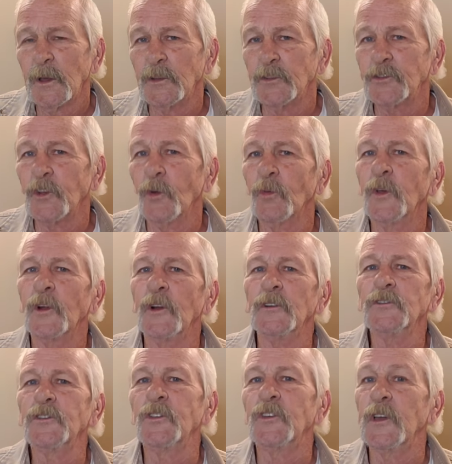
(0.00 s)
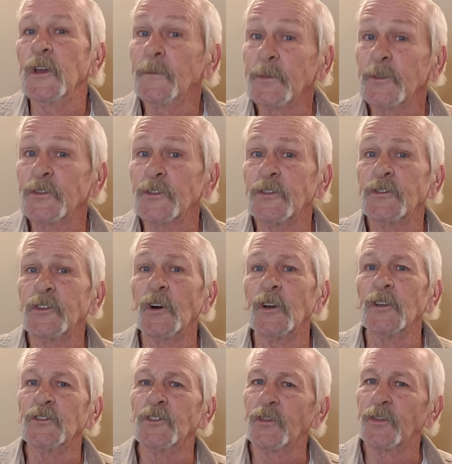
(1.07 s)
And so there's the emphasis on
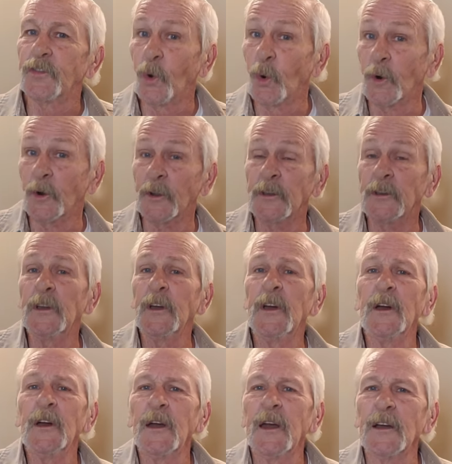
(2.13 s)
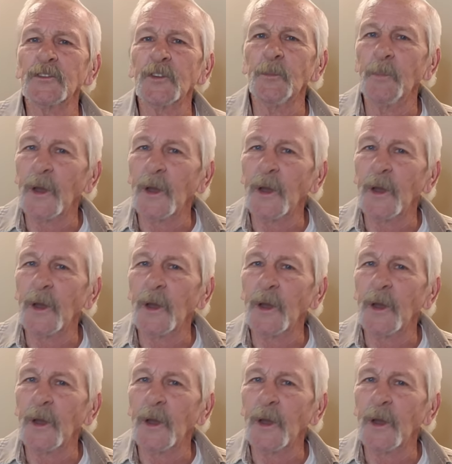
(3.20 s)
His authority as a